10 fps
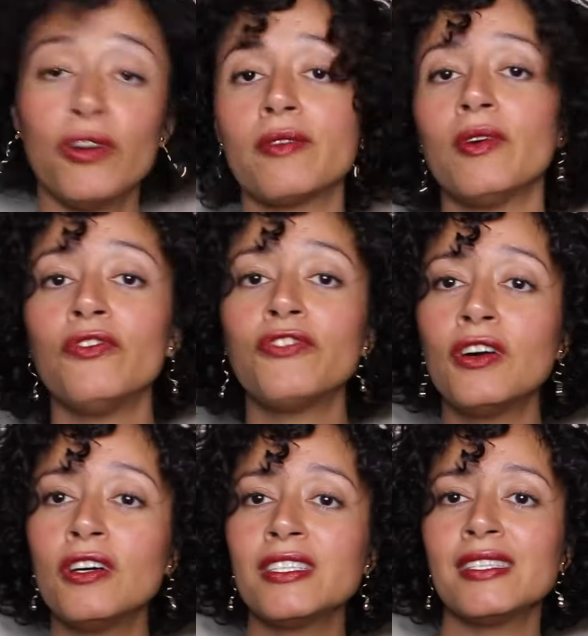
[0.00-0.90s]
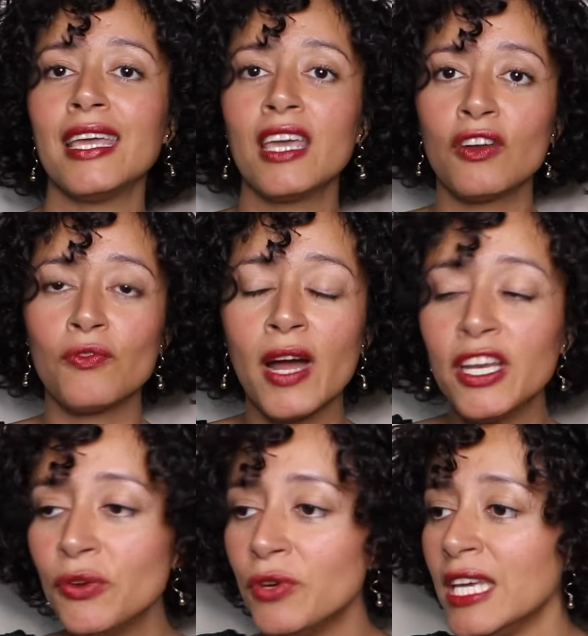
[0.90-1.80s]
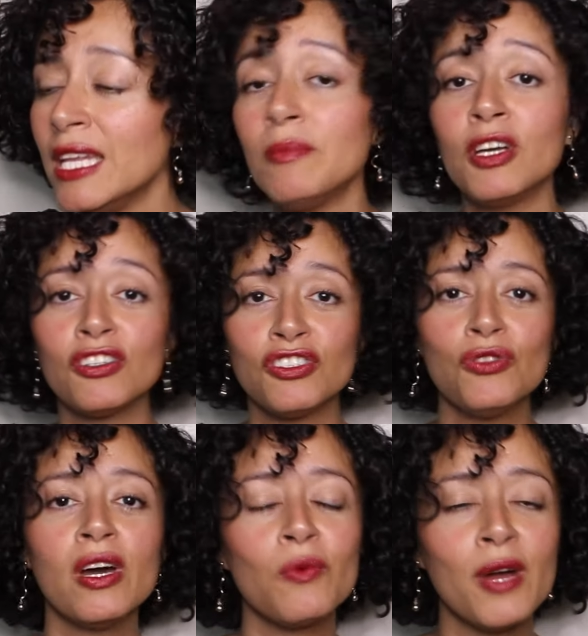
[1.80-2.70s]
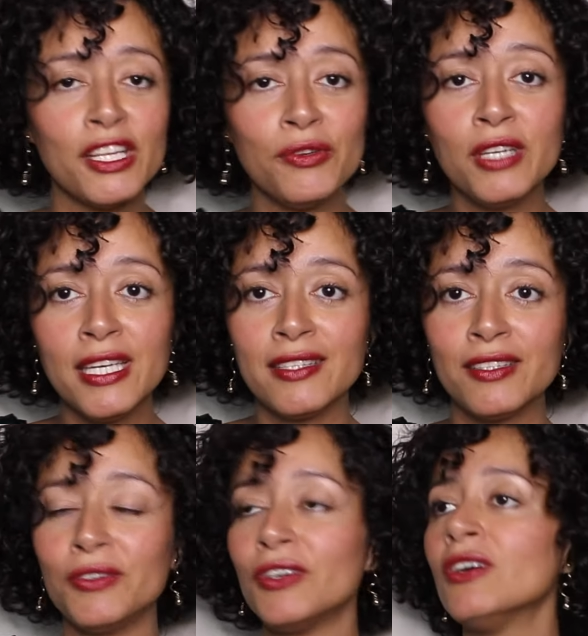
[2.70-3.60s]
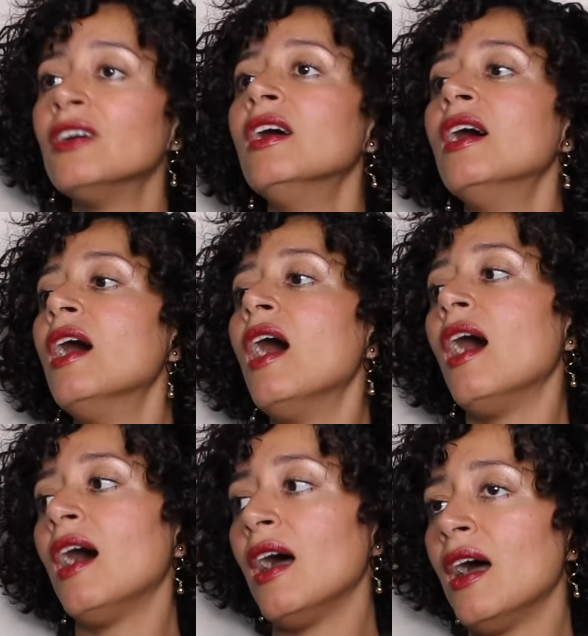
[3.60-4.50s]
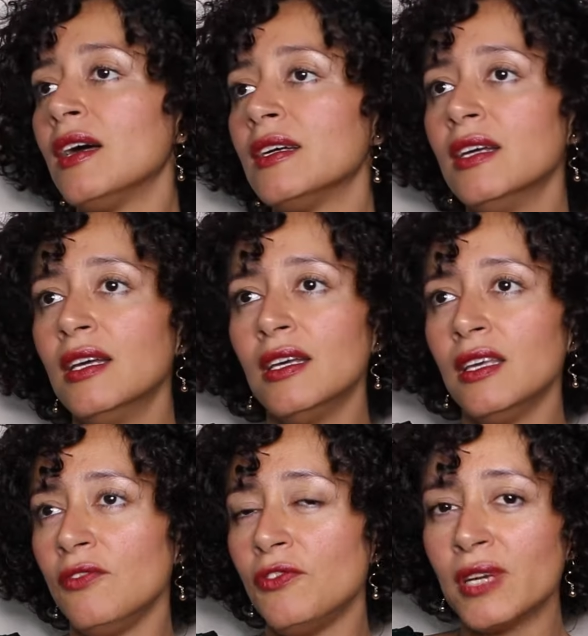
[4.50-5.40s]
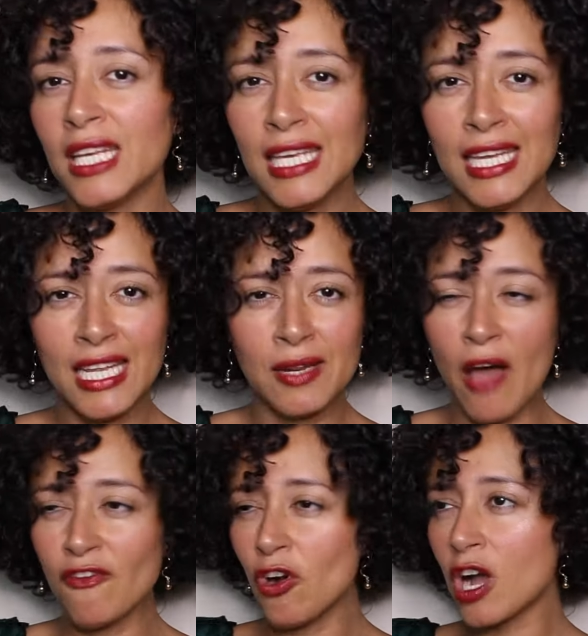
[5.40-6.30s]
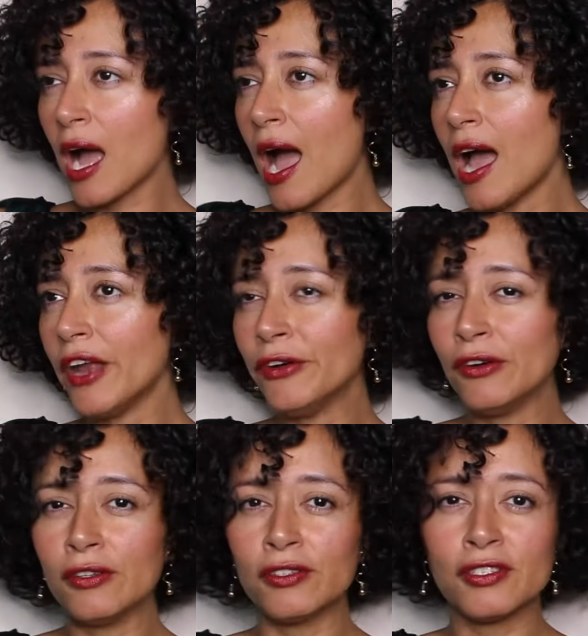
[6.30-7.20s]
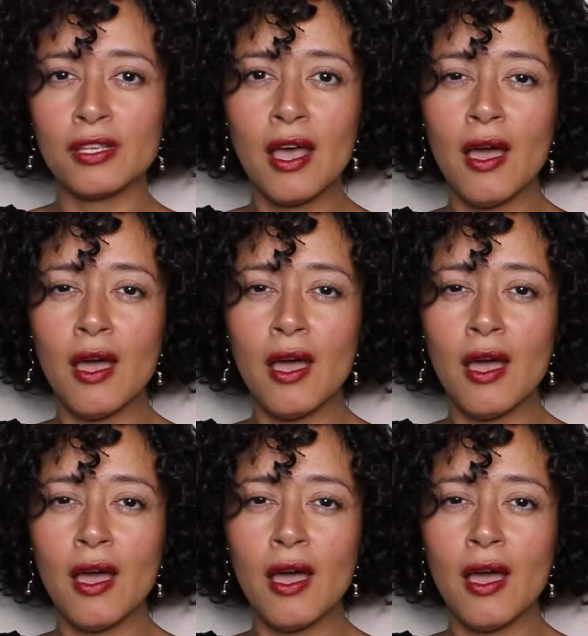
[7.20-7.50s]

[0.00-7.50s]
Of course, take care of what you eating because you are what you eat, you know. Uh, if you are eating avocados,